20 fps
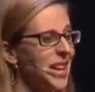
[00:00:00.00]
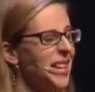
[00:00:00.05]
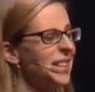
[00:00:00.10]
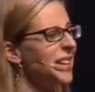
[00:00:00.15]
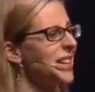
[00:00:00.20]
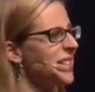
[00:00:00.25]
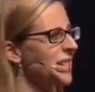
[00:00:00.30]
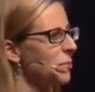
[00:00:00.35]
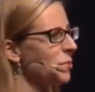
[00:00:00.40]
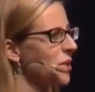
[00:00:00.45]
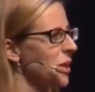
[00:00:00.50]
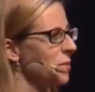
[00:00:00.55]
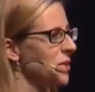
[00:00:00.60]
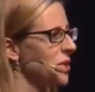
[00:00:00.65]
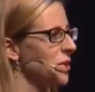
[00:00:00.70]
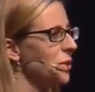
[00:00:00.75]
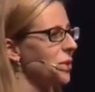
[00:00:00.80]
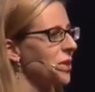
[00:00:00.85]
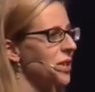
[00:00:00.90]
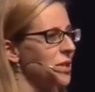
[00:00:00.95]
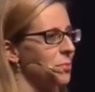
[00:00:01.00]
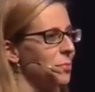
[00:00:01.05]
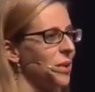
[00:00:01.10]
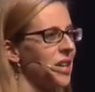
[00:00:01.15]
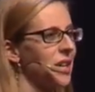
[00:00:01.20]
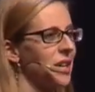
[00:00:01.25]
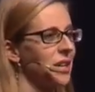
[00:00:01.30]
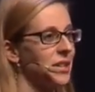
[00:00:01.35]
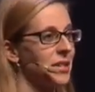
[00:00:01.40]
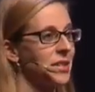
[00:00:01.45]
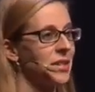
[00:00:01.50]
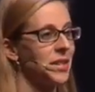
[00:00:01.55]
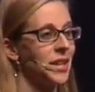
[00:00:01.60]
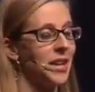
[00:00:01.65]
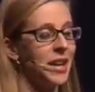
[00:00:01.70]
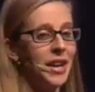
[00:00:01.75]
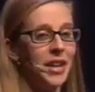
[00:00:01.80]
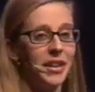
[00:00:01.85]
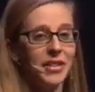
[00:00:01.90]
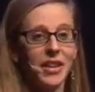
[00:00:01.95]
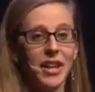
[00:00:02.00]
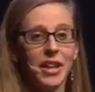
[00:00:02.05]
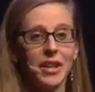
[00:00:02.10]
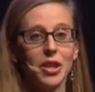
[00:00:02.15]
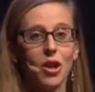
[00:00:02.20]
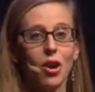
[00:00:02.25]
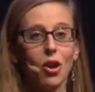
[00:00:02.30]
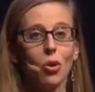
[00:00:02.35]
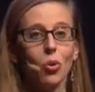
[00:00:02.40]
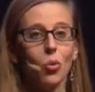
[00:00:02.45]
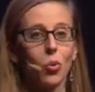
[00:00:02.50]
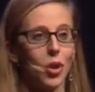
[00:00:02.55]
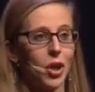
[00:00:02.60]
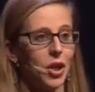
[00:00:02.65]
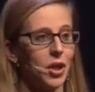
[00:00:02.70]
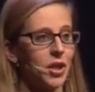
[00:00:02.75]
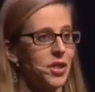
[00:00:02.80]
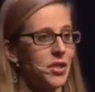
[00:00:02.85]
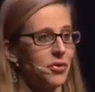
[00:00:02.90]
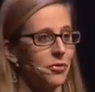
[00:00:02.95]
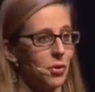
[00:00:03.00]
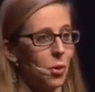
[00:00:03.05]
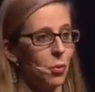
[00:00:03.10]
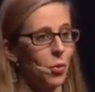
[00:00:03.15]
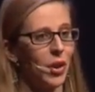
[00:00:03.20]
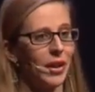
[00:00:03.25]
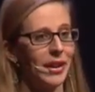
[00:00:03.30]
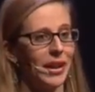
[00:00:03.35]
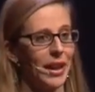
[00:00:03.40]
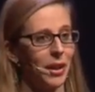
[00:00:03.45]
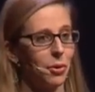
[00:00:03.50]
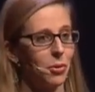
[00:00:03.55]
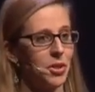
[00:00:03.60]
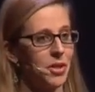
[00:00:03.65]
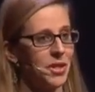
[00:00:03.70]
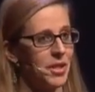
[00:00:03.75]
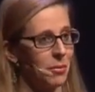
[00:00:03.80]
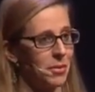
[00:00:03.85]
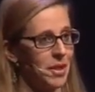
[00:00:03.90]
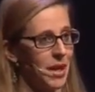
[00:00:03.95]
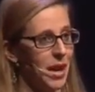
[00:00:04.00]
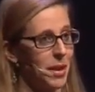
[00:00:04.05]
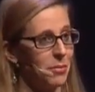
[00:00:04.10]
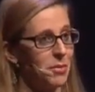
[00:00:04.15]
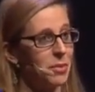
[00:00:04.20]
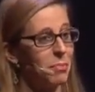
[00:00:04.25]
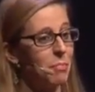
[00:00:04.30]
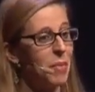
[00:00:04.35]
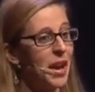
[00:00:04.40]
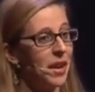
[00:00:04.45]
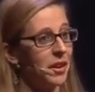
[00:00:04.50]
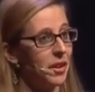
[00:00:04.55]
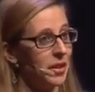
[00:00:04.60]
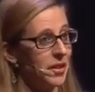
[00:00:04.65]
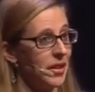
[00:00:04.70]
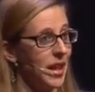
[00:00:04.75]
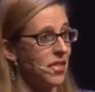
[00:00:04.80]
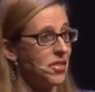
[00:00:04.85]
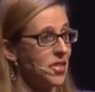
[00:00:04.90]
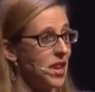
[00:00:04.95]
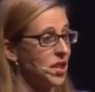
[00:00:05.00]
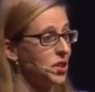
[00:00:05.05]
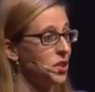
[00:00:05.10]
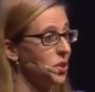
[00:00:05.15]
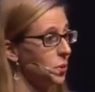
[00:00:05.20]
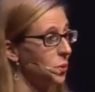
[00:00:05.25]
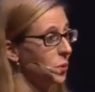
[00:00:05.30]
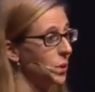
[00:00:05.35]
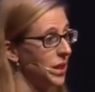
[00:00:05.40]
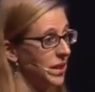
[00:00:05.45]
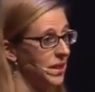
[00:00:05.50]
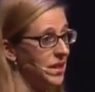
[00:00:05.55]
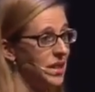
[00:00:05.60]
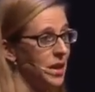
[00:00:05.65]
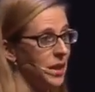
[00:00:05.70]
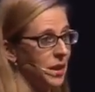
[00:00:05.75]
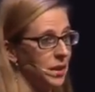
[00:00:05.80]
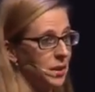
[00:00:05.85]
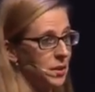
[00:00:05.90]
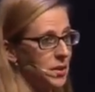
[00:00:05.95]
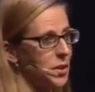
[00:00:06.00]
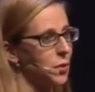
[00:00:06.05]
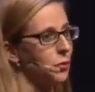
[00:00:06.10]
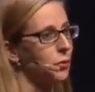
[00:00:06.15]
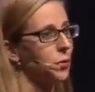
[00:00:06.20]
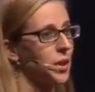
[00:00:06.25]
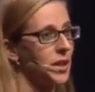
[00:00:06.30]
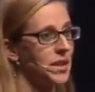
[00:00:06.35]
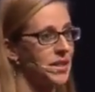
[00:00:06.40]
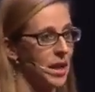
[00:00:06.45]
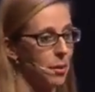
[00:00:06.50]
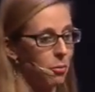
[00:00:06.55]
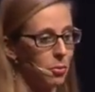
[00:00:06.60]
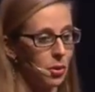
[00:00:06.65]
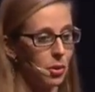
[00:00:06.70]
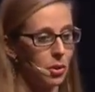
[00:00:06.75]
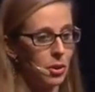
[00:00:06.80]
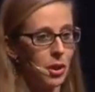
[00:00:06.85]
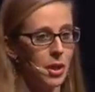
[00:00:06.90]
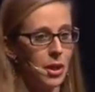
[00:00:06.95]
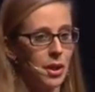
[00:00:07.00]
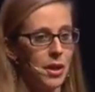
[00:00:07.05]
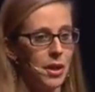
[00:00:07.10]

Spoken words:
And they sometimes do this because they know words from one language sometimes better than they do in the other. So for example,